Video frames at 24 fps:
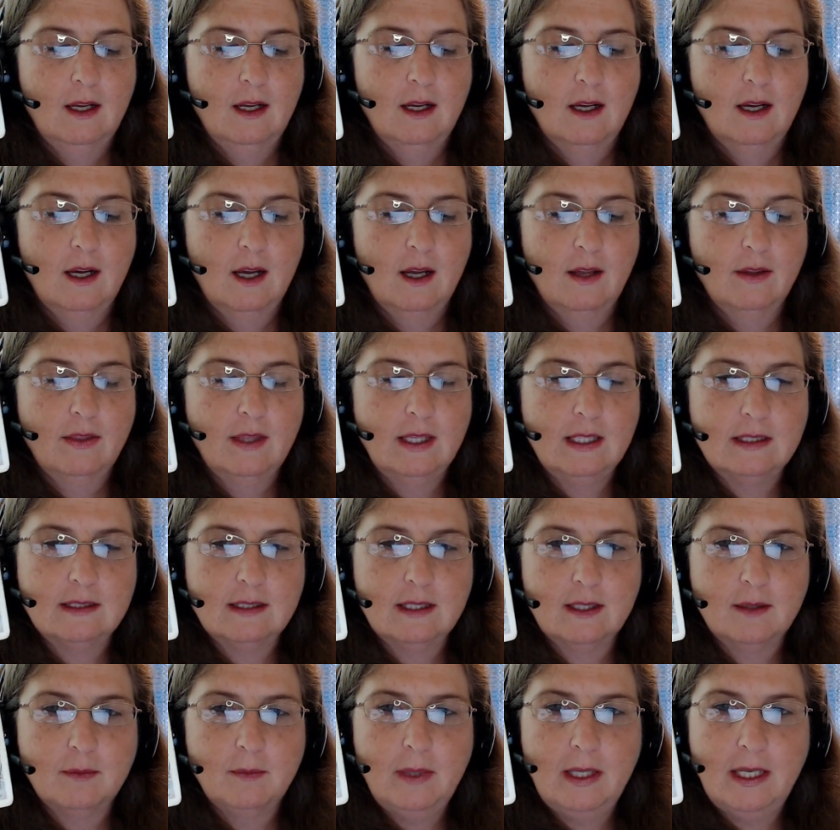uh, things
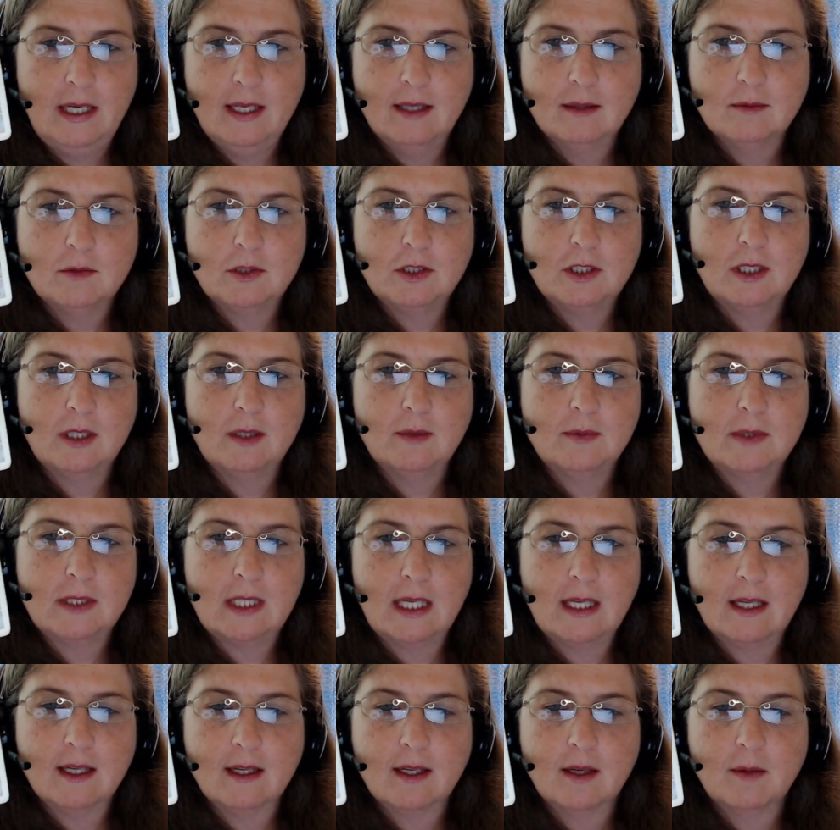like mediumship,
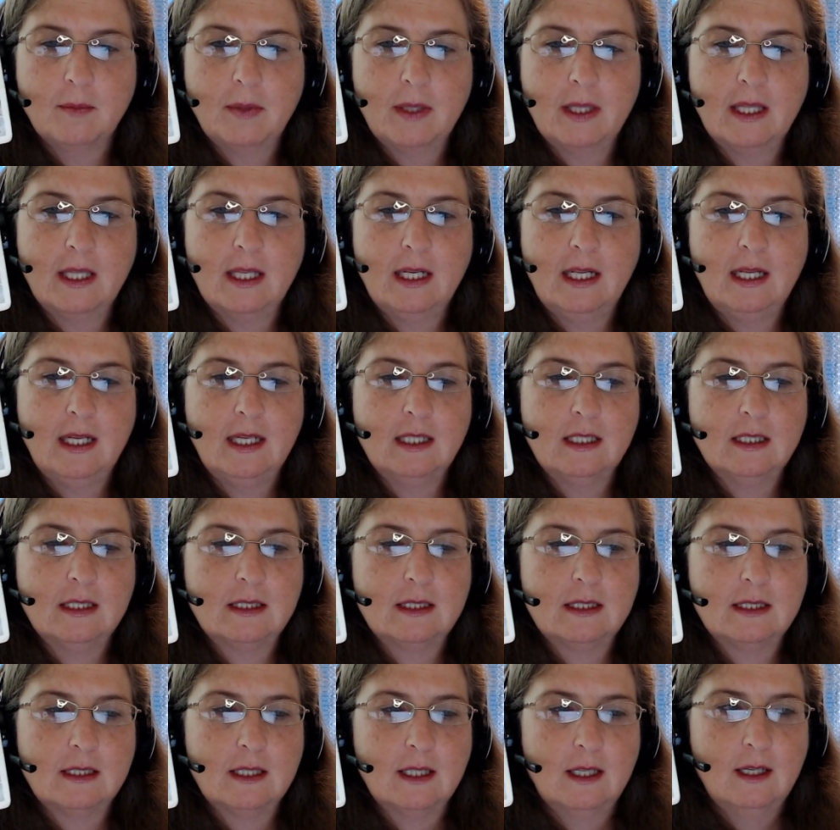psychic
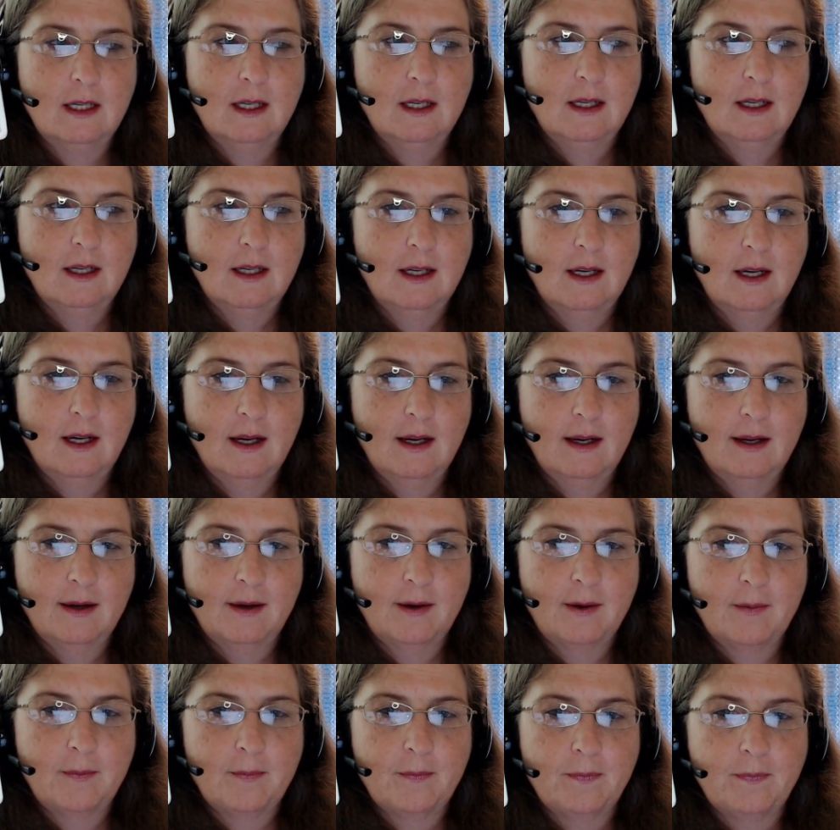abilities,
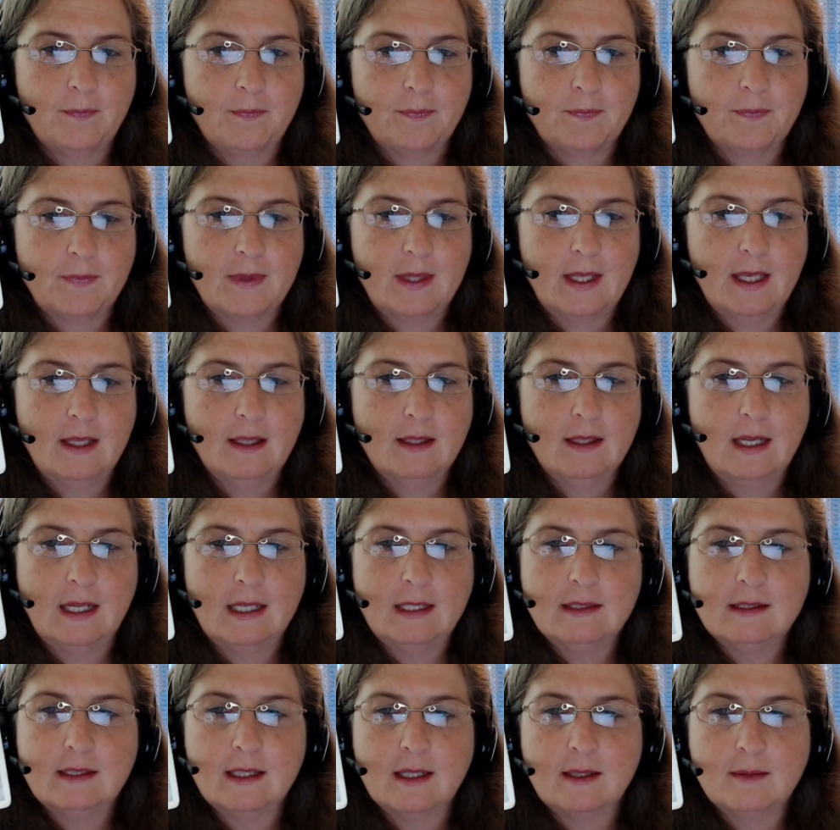um, a
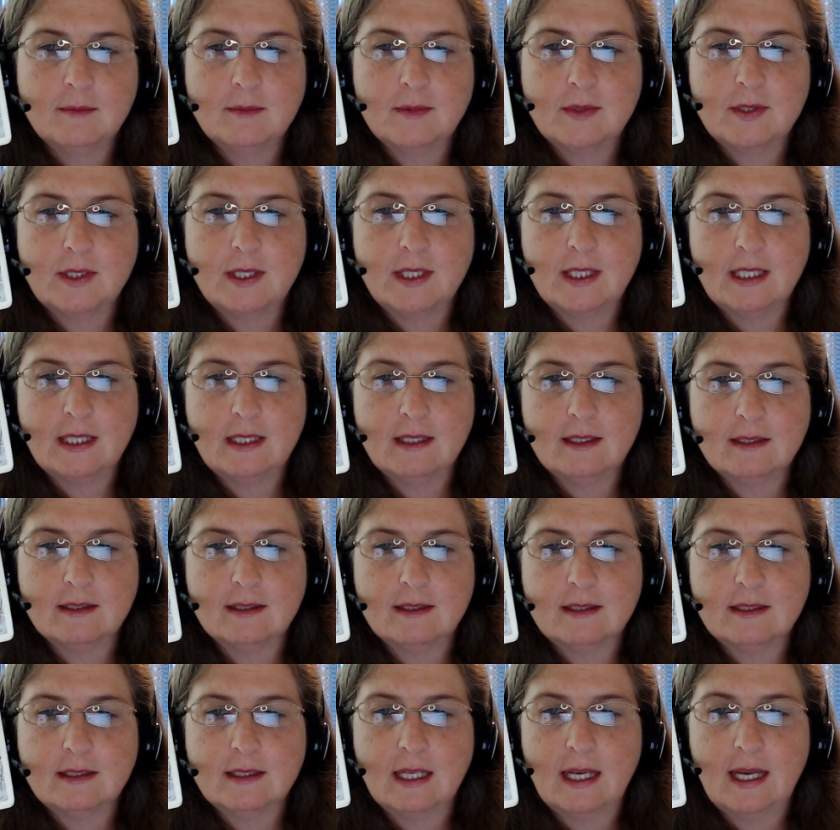lot of times
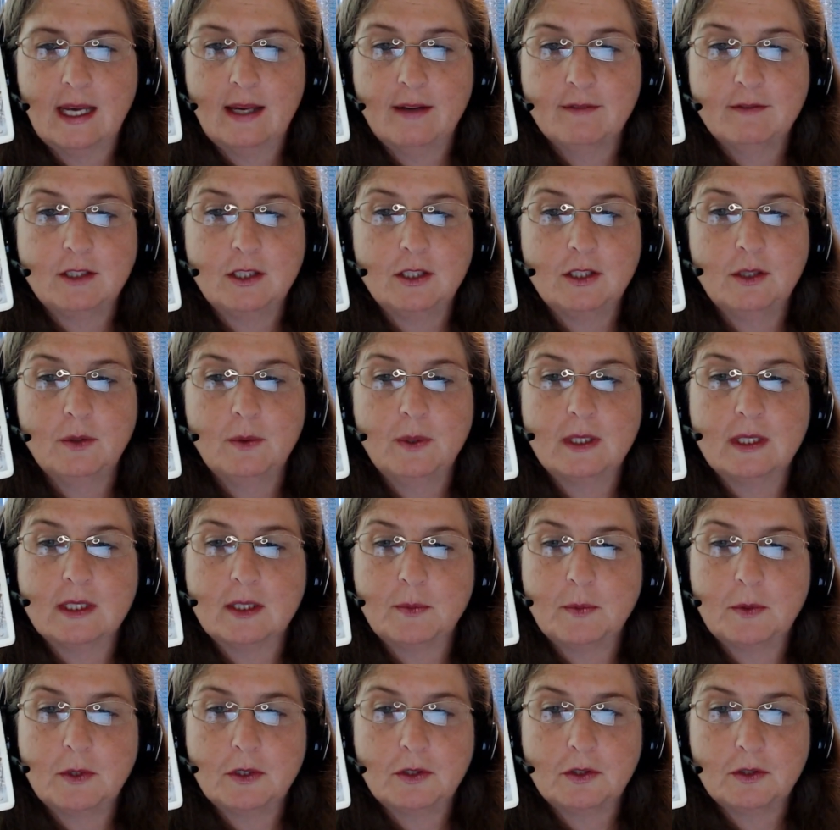things to have to do with the
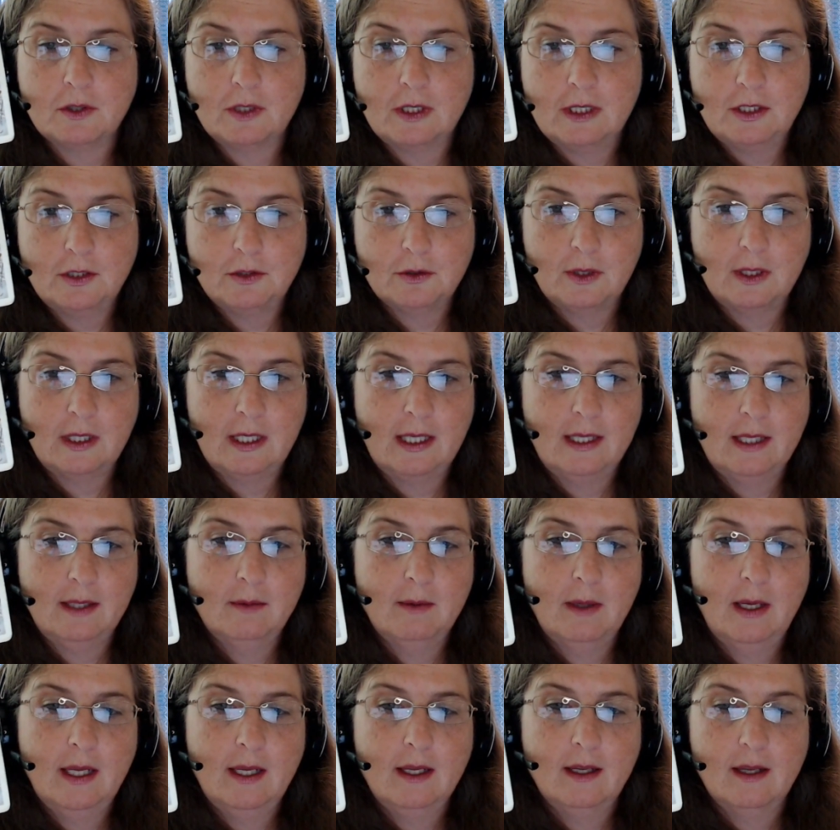spiritual nature in any
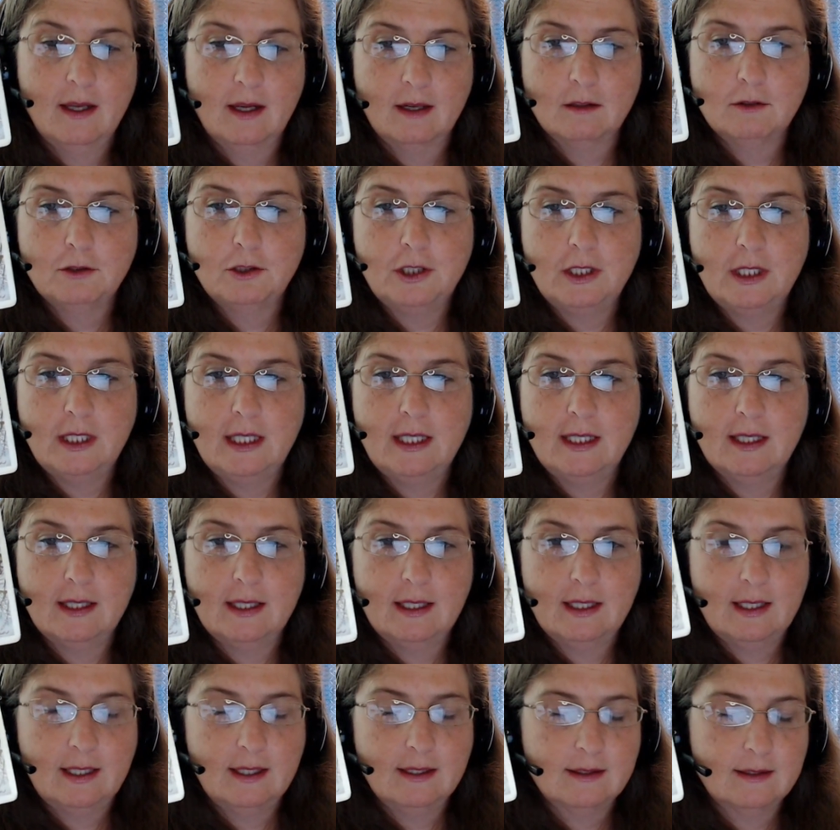way, energy
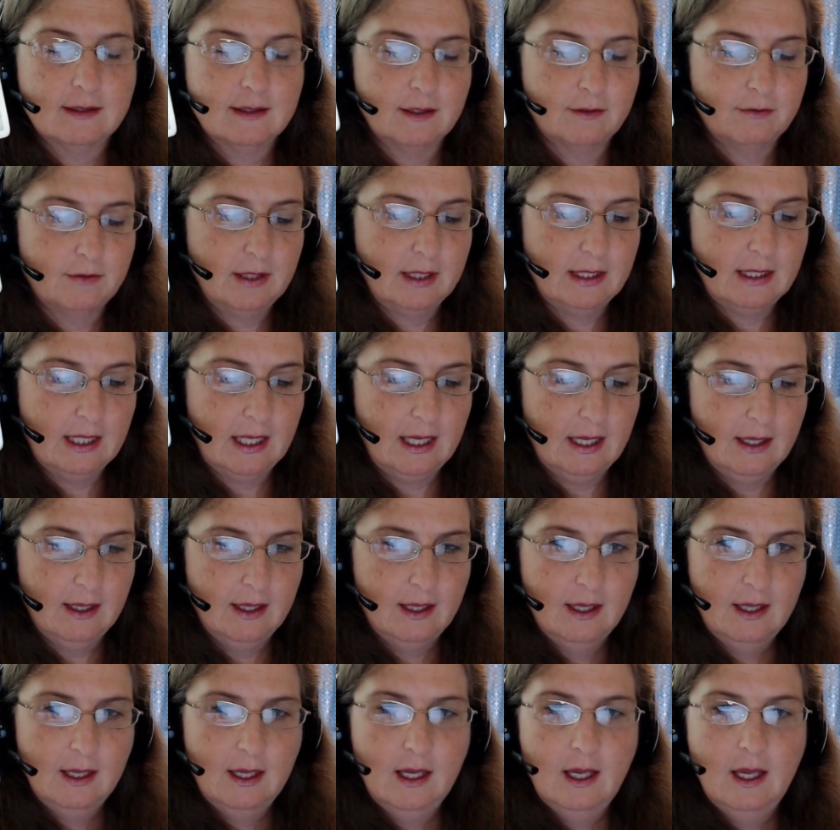healing, stuff like that.
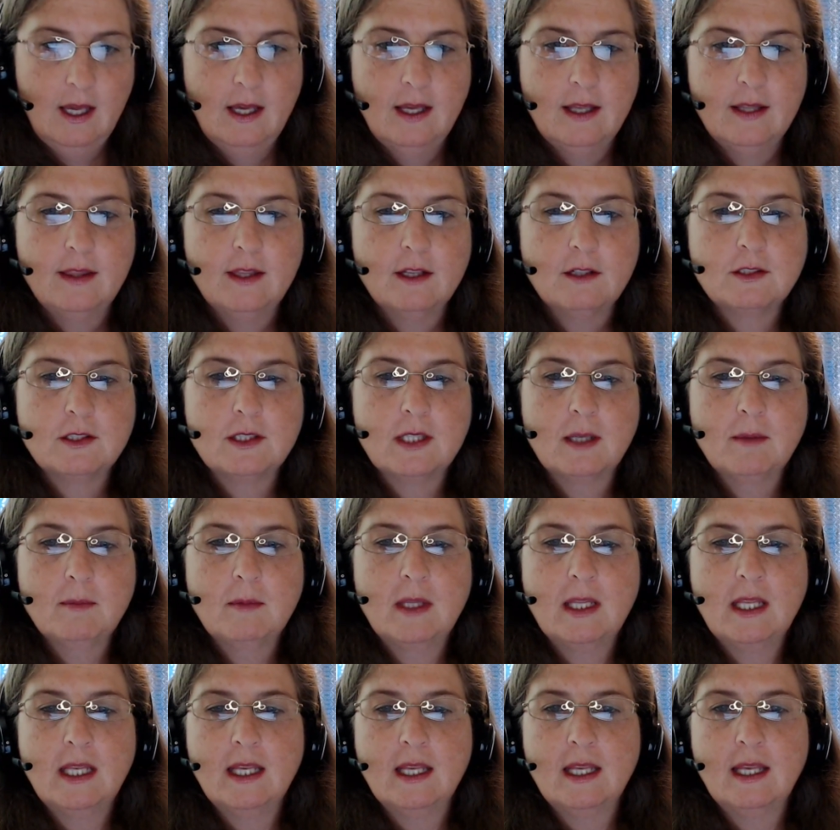There's
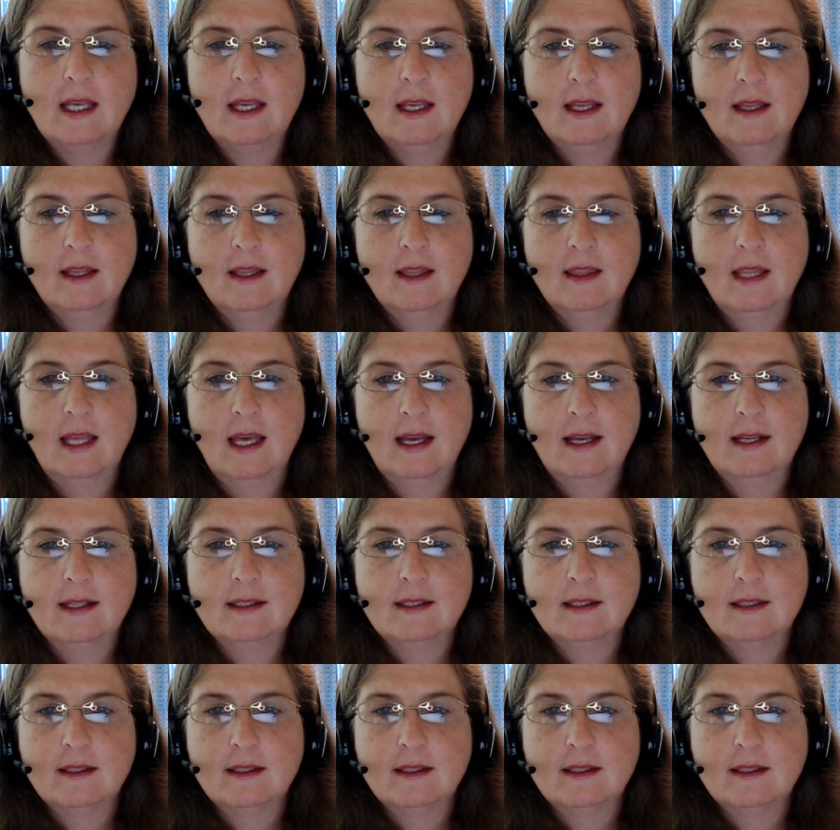something in that